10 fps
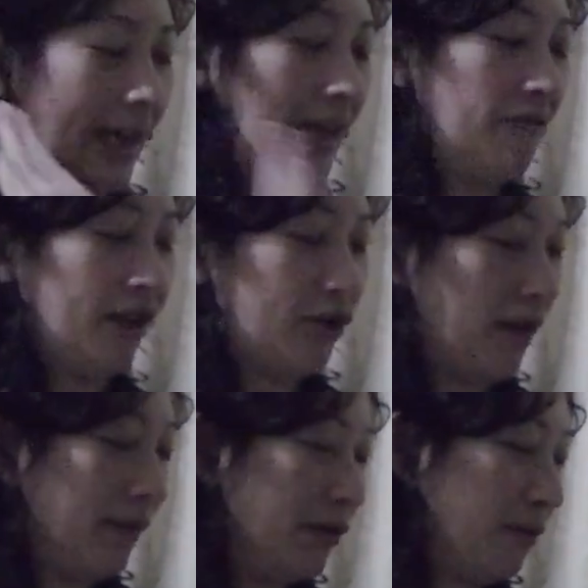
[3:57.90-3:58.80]
I didn't really
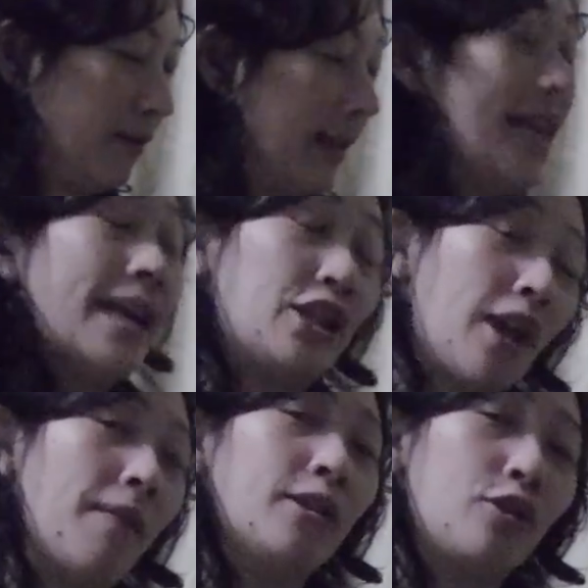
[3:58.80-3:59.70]
travel the world. It's
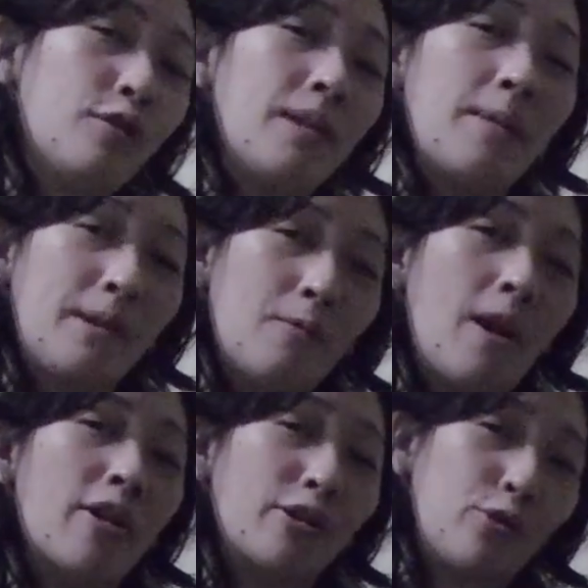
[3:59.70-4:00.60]
traveled to maybe
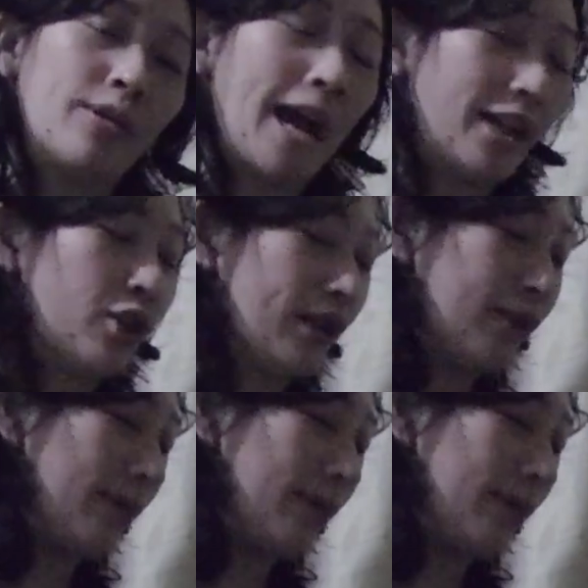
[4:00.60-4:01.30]
one or two countries